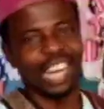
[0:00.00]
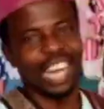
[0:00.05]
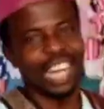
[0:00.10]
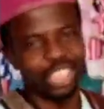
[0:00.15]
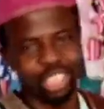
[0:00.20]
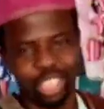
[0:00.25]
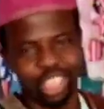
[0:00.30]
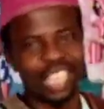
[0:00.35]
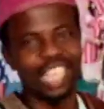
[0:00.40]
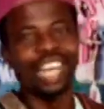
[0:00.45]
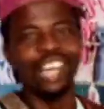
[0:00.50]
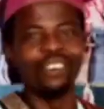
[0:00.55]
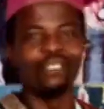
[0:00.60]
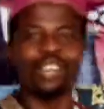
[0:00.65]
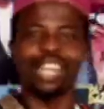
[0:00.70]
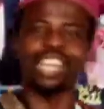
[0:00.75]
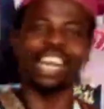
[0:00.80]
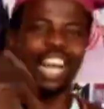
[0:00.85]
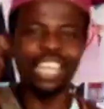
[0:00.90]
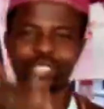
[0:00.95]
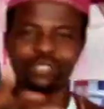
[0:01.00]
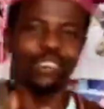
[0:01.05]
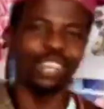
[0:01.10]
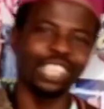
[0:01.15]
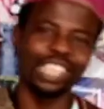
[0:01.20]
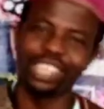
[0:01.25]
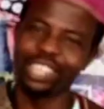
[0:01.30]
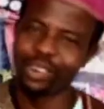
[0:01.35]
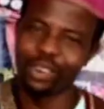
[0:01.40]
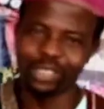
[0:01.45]
catching. We catch fun
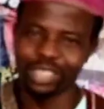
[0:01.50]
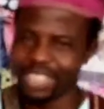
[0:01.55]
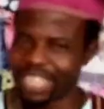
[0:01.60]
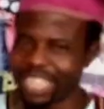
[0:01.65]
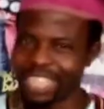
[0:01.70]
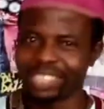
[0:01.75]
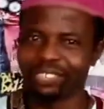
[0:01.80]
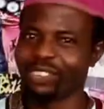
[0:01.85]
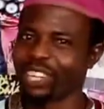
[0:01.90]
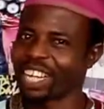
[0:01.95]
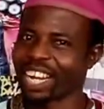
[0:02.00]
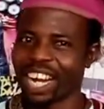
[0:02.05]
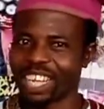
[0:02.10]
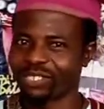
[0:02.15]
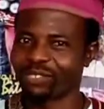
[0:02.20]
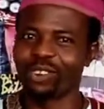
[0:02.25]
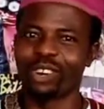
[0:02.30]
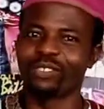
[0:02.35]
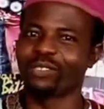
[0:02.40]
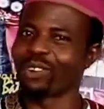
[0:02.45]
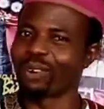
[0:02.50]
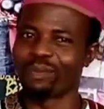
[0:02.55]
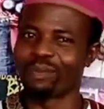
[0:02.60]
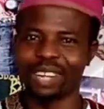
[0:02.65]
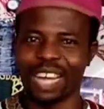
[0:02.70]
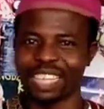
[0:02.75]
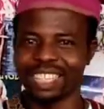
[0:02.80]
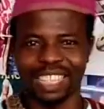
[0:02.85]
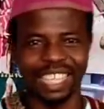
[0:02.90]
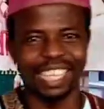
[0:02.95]
in those days, we catch fun from
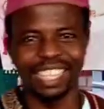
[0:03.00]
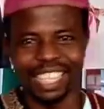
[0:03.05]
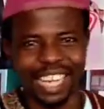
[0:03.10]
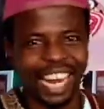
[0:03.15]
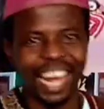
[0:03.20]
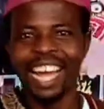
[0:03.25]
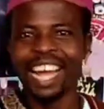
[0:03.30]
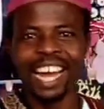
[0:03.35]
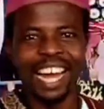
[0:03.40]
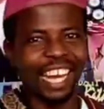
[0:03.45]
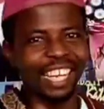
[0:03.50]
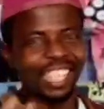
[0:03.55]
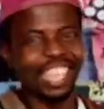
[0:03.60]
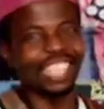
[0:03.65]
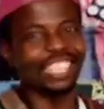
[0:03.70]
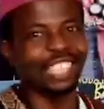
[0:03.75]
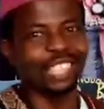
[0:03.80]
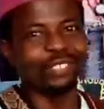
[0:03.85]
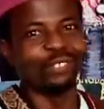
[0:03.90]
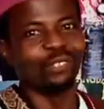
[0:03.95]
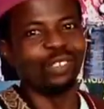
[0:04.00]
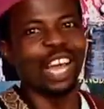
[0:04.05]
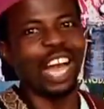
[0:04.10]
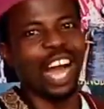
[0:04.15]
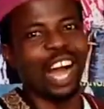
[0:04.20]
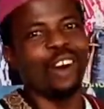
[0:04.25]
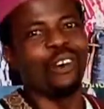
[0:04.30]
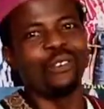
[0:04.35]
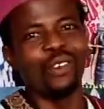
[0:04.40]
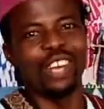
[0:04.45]
that area, and that is
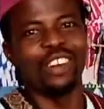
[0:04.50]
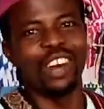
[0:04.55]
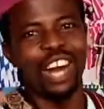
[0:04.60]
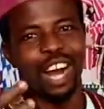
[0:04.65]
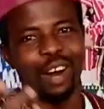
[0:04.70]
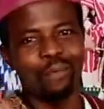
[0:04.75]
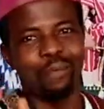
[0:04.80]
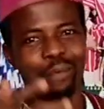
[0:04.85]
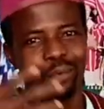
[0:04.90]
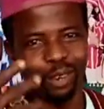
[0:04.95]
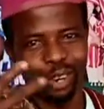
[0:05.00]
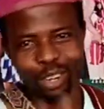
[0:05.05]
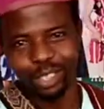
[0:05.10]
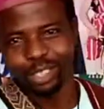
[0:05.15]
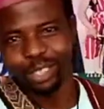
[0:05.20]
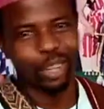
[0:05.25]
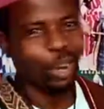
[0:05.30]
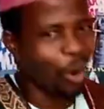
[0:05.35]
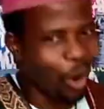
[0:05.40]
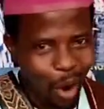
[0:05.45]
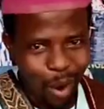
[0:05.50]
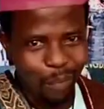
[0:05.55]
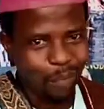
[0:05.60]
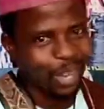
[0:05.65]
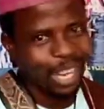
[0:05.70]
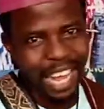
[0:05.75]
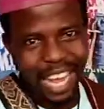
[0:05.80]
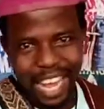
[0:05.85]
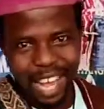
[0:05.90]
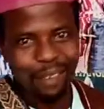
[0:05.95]
where we are brought up.
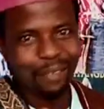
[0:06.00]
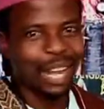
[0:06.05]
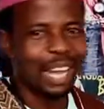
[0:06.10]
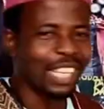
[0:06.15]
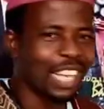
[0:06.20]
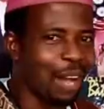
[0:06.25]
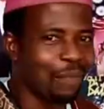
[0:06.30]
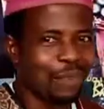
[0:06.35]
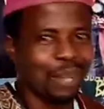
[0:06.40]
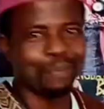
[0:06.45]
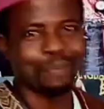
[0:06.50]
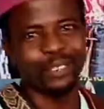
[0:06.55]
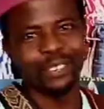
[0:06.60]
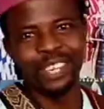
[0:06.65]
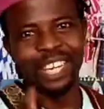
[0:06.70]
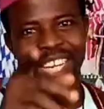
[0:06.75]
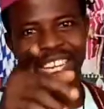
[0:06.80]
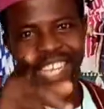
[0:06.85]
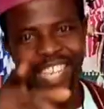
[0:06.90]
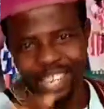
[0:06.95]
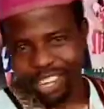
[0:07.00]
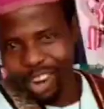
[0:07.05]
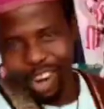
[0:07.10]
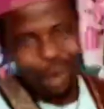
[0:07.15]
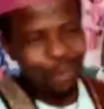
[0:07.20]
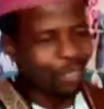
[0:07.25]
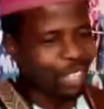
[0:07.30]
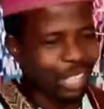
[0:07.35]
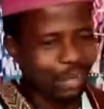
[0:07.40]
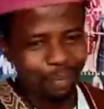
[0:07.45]
My dear people,
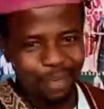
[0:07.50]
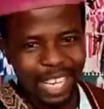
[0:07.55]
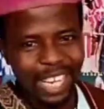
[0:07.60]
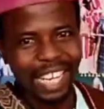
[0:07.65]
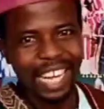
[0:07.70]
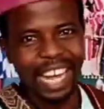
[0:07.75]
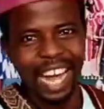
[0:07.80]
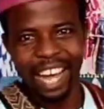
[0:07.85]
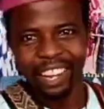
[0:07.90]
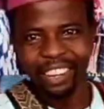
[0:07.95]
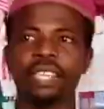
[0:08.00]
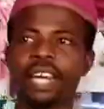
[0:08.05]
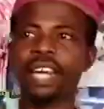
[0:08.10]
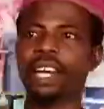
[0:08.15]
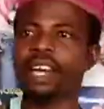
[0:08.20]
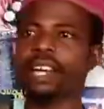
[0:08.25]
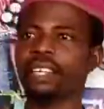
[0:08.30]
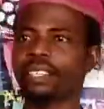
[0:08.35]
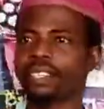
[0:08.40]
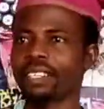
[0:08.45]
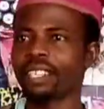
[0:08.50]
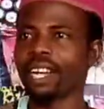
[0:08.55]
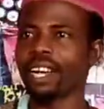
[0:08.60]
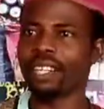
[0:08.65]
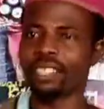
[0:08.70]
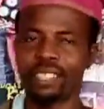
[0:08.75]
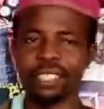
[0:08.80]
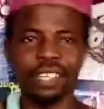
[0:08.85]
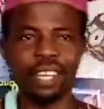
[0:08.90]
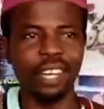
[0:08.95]
come with me. Yes.
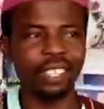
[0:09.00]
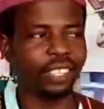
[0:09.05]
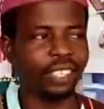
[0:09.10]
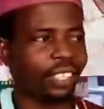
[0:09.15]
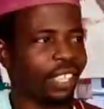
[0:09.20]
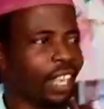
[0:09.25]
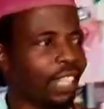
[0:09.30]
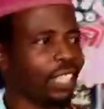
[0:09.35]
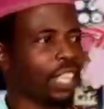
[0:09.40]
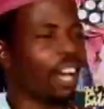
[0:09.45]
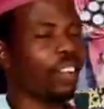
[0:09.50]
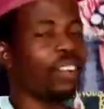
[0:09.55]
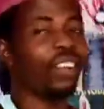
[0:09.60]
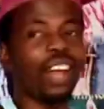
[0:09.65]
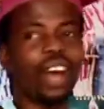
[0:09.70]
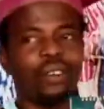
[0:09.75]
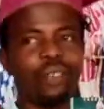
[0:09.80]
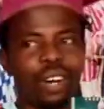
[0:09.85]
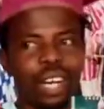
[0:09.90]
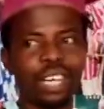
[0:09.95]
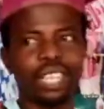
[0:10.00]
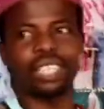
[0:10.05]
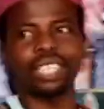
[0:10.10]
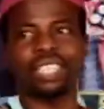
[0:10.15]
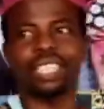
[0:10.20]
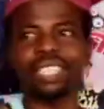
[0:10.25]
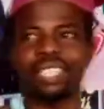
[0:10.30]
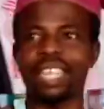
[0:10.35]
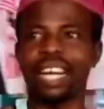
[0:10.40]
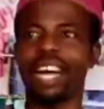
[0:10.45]
Another
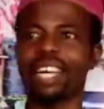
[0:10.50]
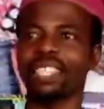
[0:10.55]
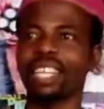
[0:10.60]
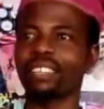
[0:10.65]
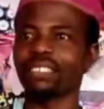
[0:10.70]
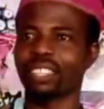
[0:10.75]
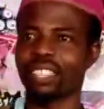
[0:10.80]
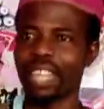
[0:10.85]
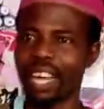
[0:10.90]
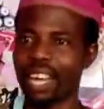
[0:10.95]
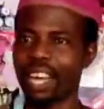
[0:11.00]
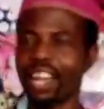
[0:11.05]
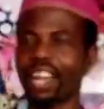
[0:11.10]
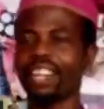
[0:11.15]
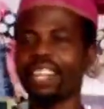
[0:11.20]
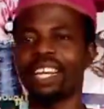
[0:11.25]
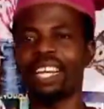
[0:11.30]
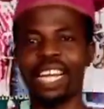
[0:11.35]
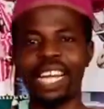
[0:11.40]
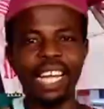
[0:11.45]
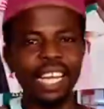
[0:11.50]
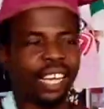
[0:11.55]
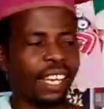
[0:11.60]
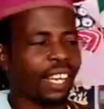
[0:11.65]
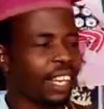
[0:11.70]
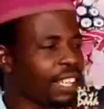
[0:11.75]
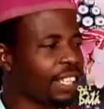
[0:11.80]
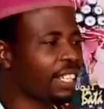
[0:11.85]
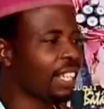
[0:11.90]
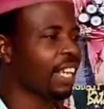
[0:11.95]
one, as I said,
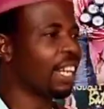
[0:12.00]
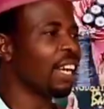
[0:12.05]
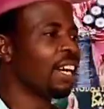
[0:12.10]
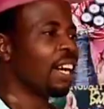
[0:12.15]
is